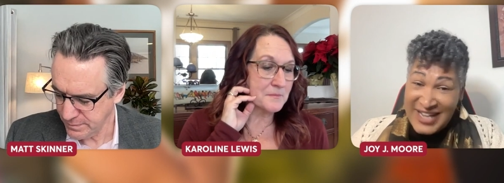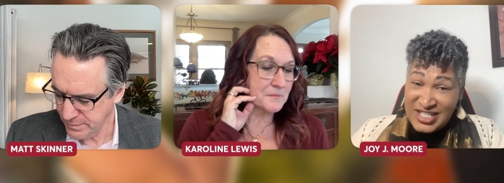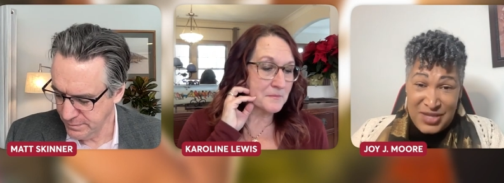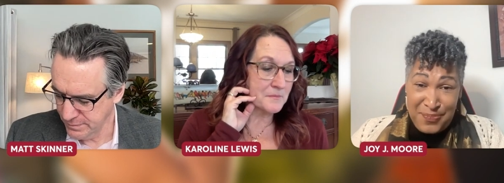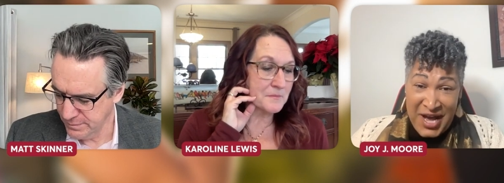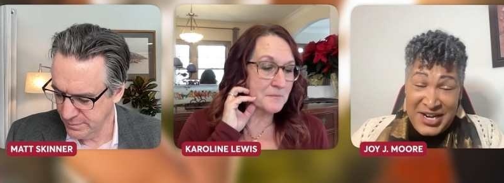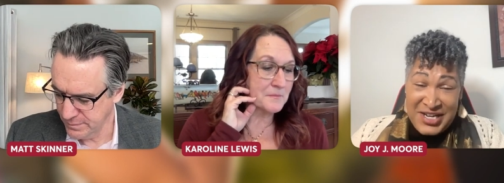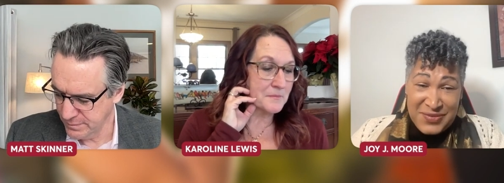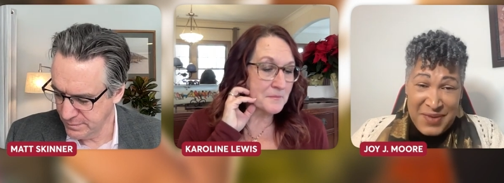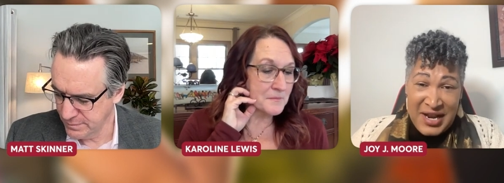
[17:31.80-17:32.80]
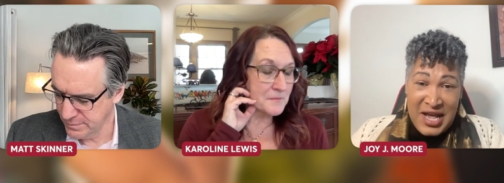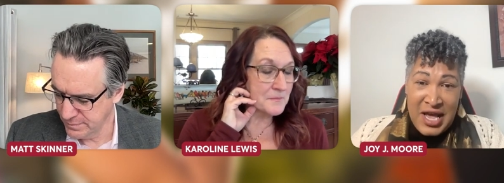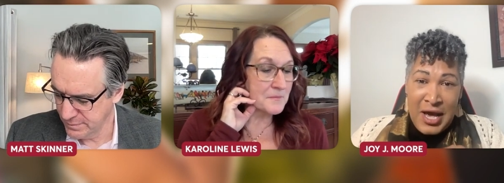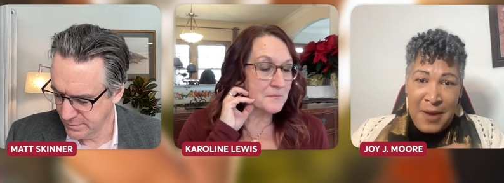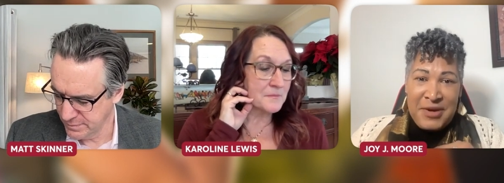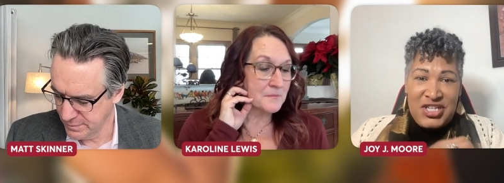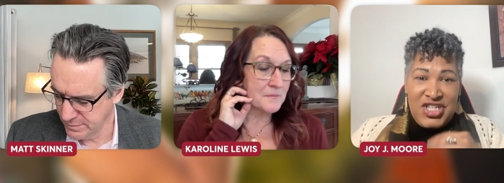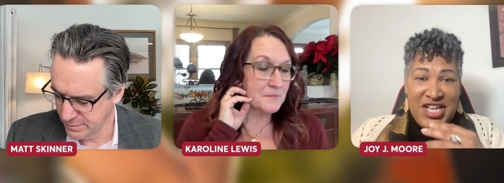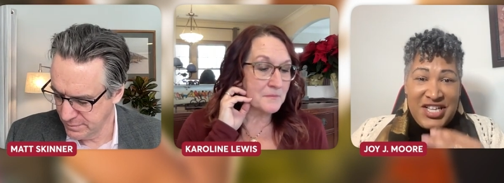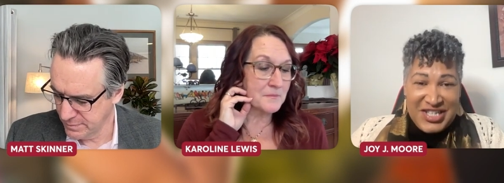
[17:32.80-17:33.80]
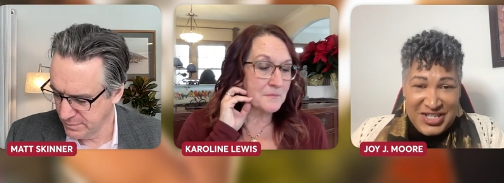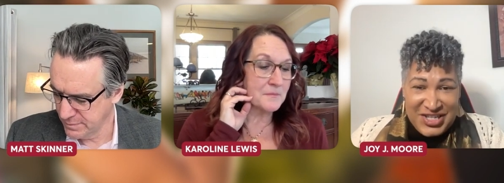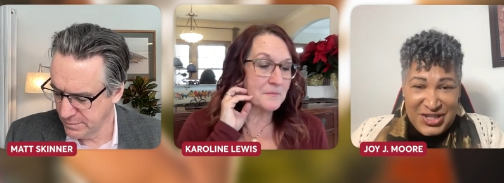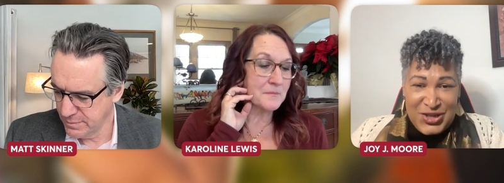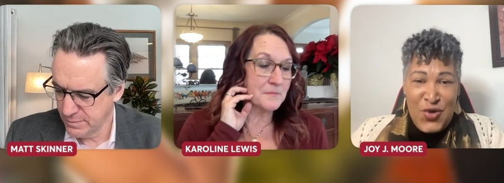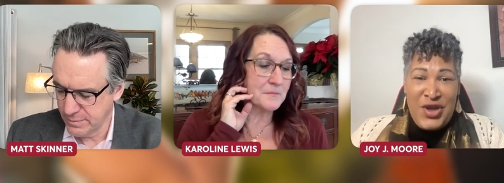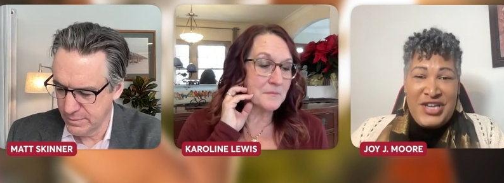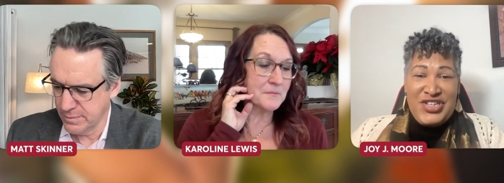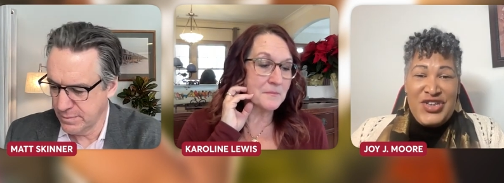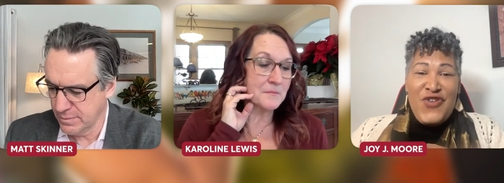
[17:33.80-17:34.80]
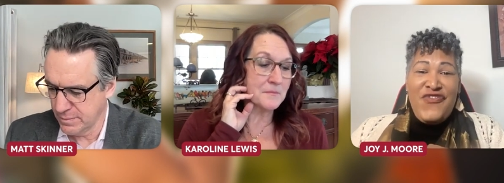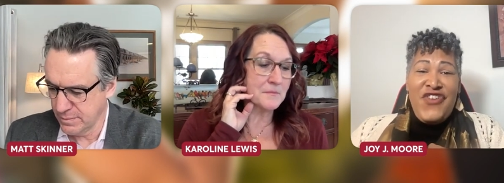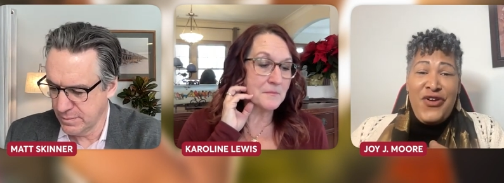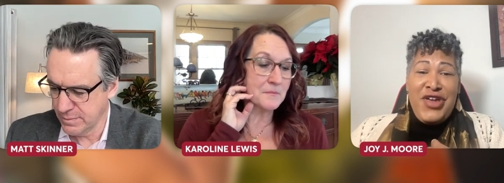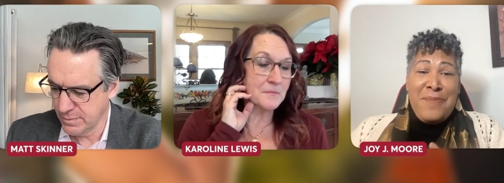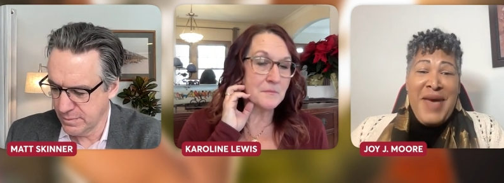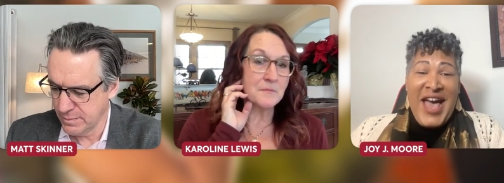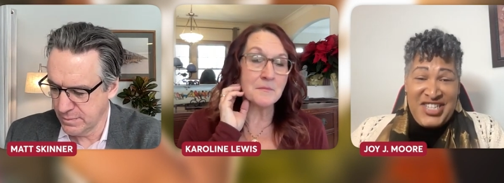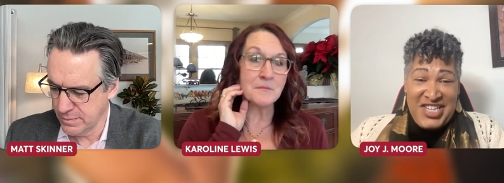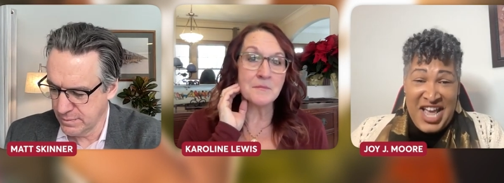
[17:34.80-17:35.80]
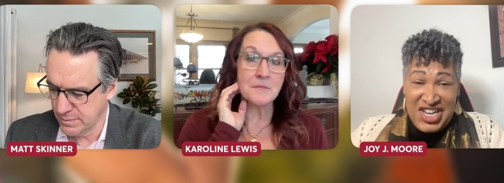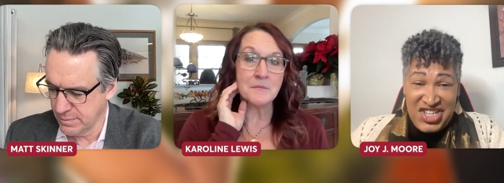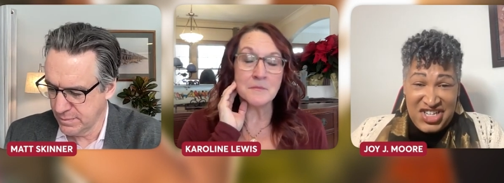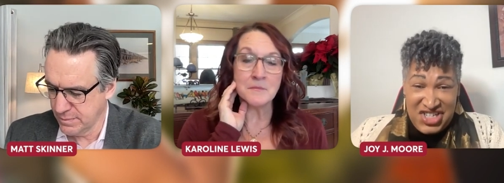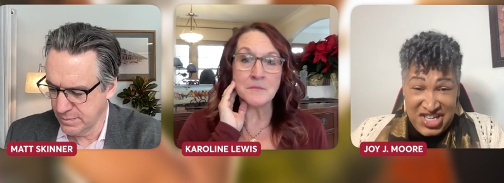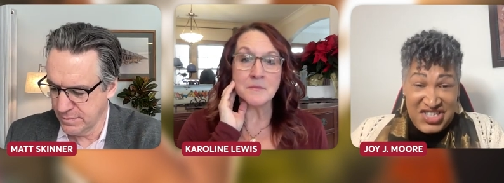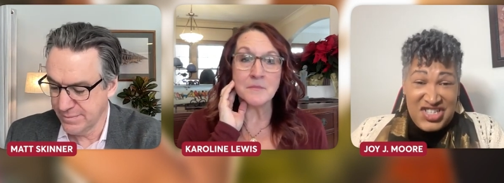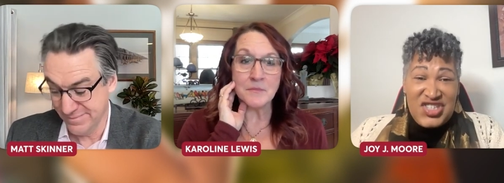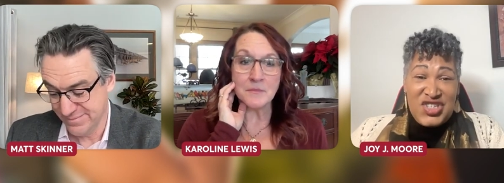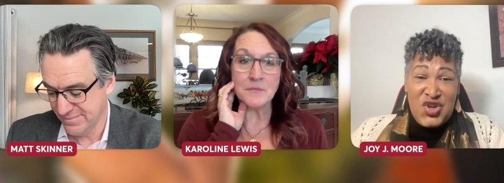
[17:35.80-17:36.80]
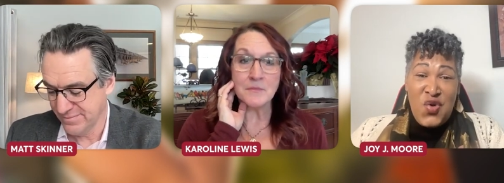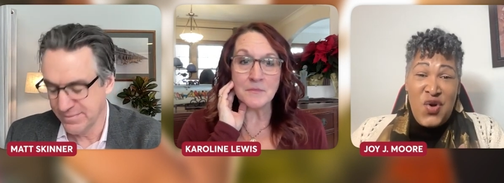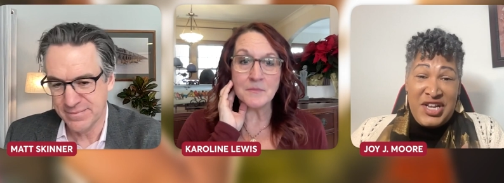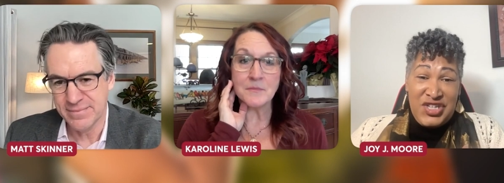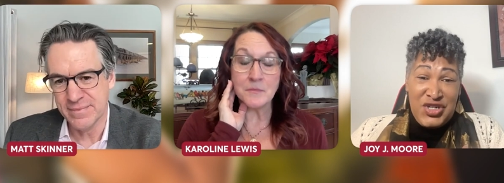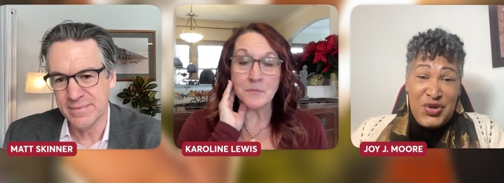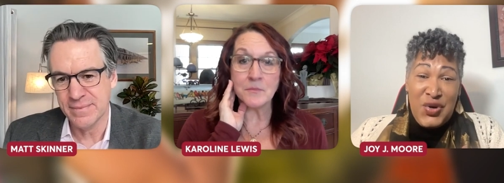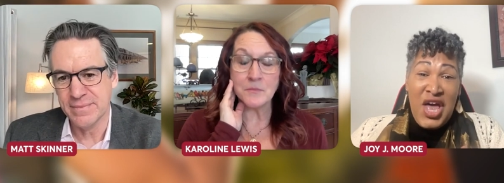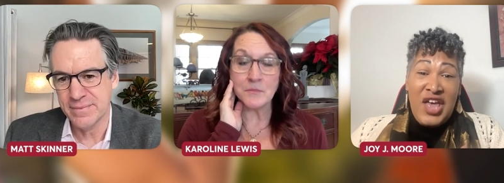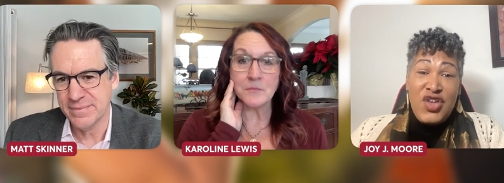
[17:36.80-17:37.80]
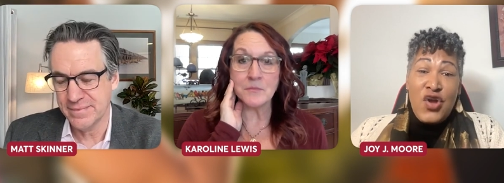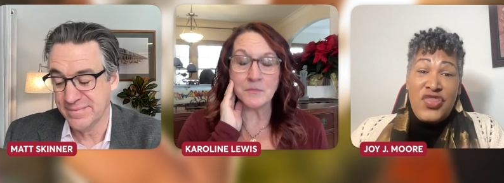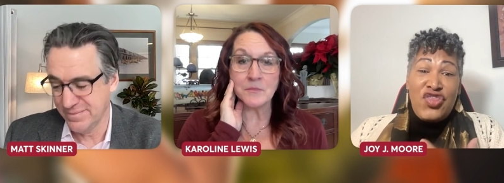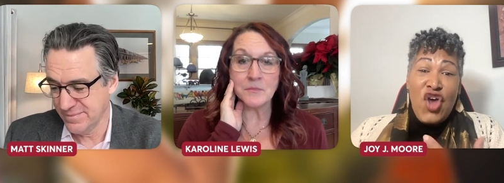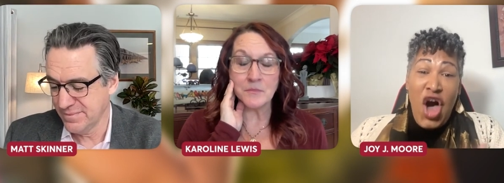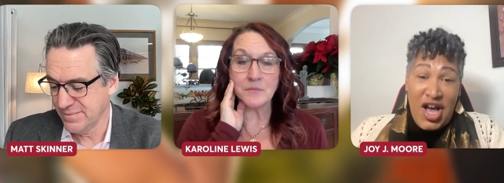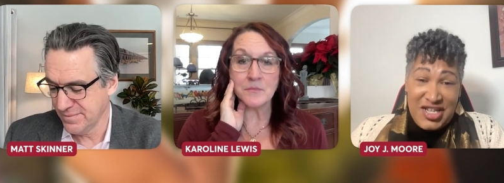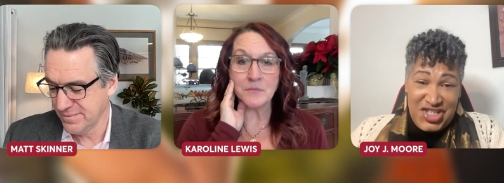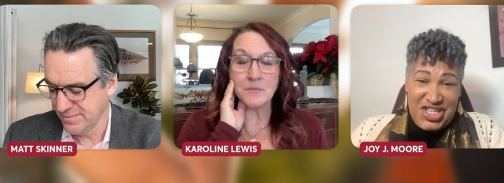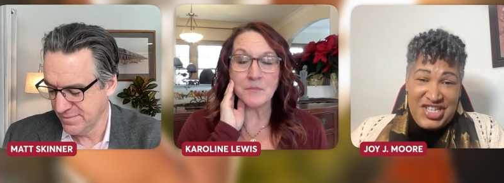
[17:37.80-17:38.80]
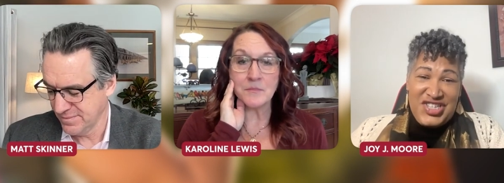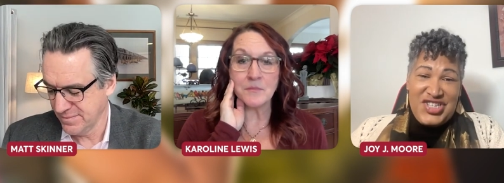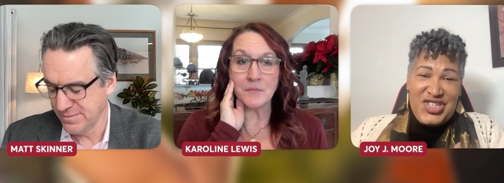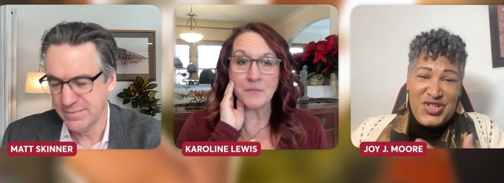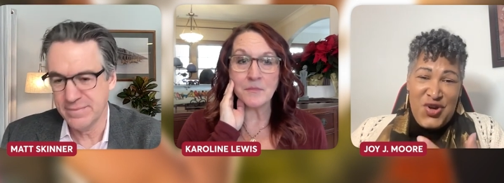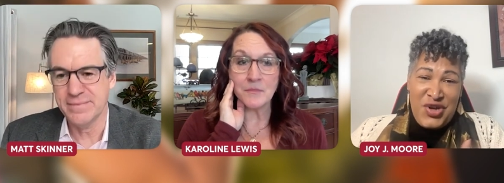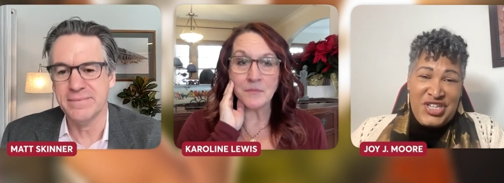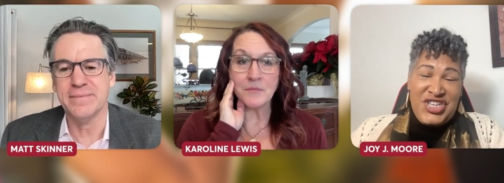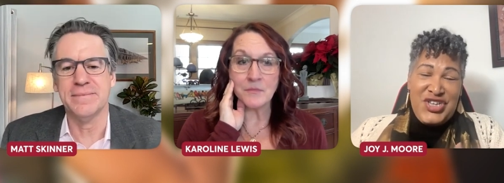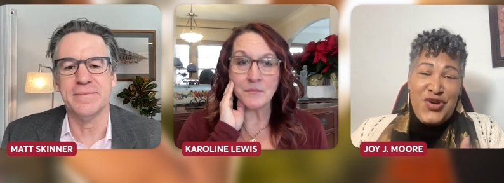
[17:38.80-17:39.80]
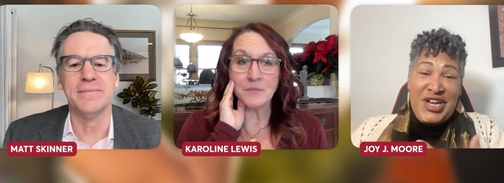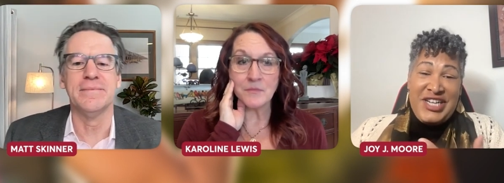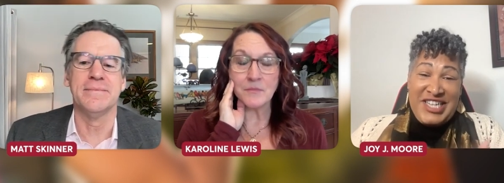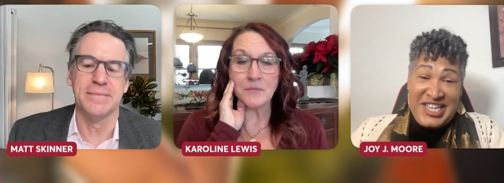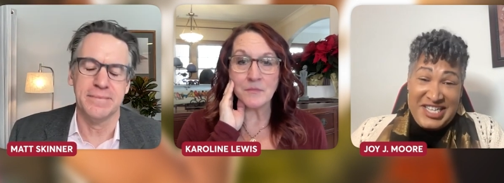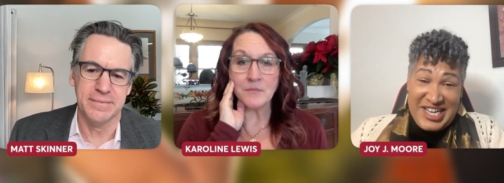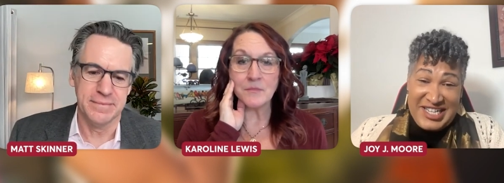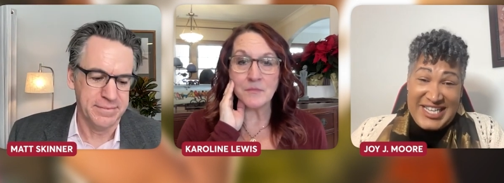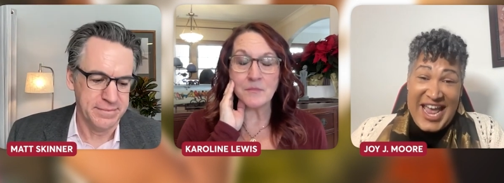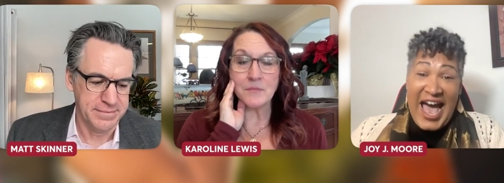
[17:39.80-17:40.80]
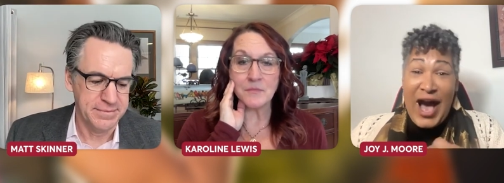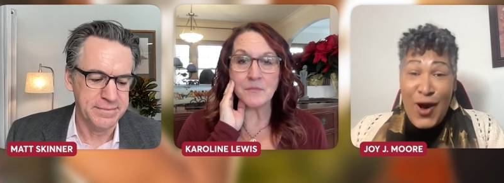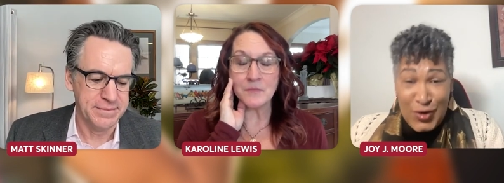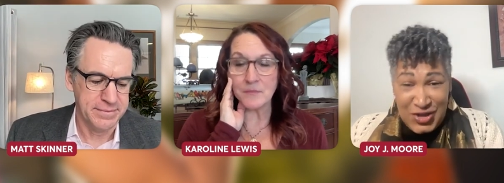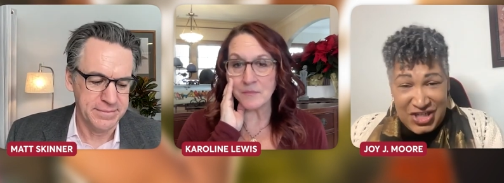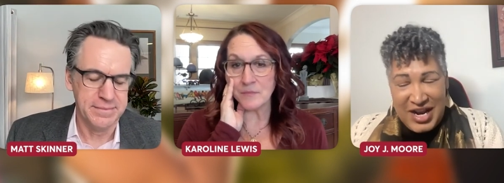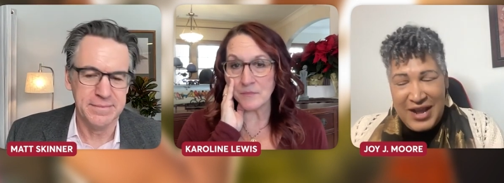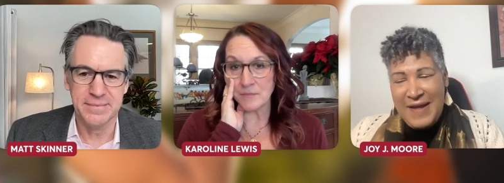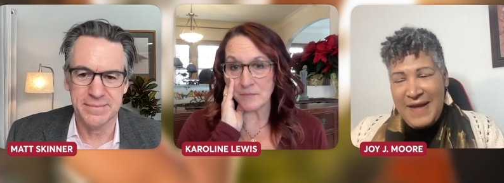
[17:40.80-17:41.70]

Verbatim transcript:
Speaker 1: that's the punishment. But Jesus is going to your very imagination. Jesus is going to your thoughts. Jesus is going to your intentions. Ouch.